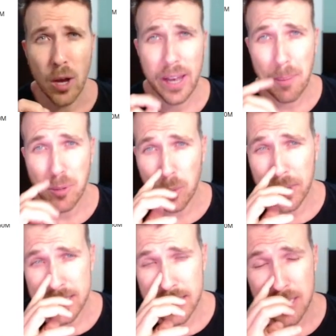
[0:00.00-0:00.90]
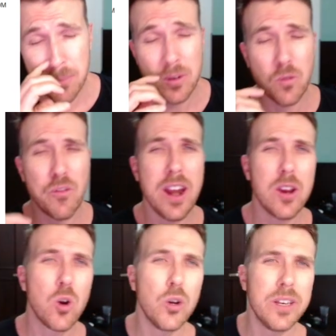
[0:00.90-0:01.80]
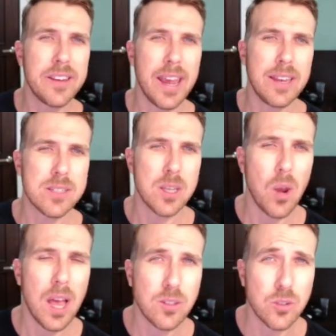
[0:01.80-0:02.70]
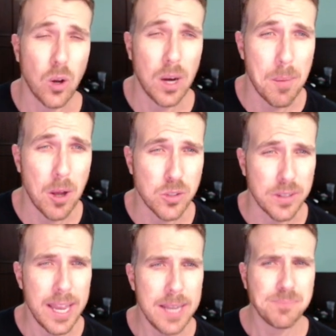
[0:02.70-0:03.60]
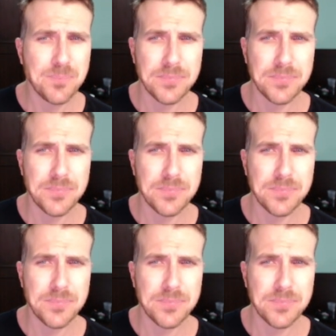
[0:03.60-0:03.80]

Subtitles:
Capital, because there's some very good indicators I would like to talk about today.